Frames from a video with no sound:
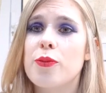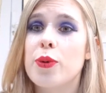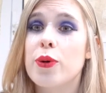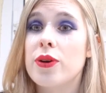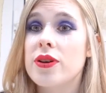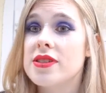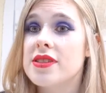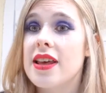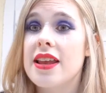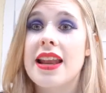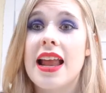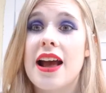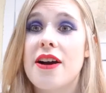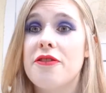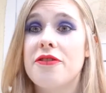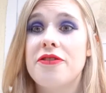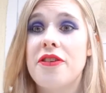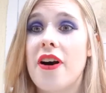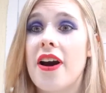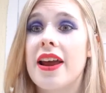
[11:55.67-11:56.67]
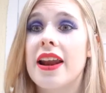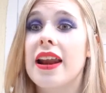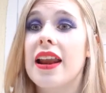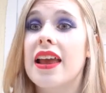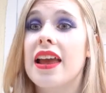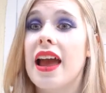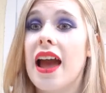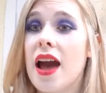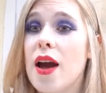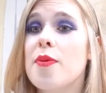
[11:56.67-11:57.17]
because they're now
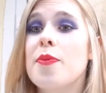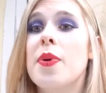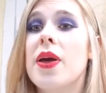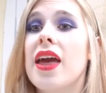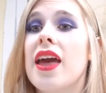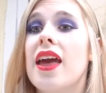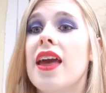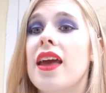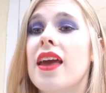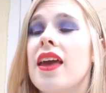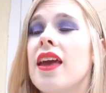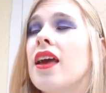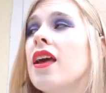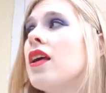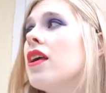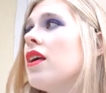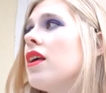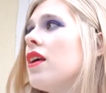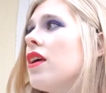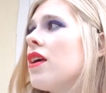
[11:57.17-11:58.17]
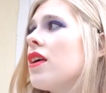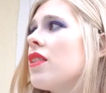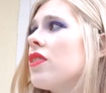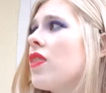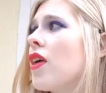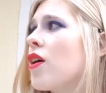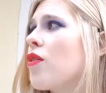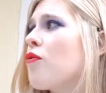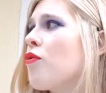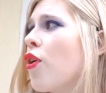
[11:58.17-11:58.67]
finally happy.
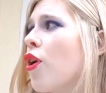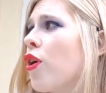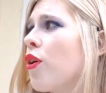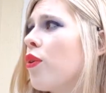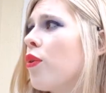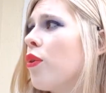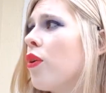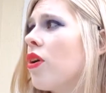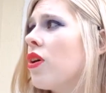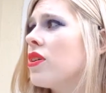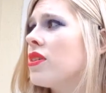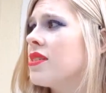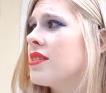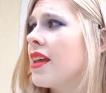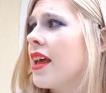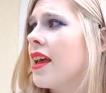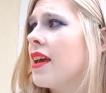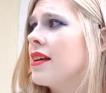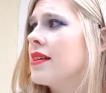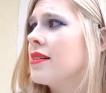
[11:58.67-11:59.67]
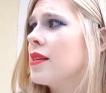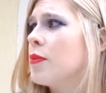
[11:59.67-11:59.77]
They wrote a status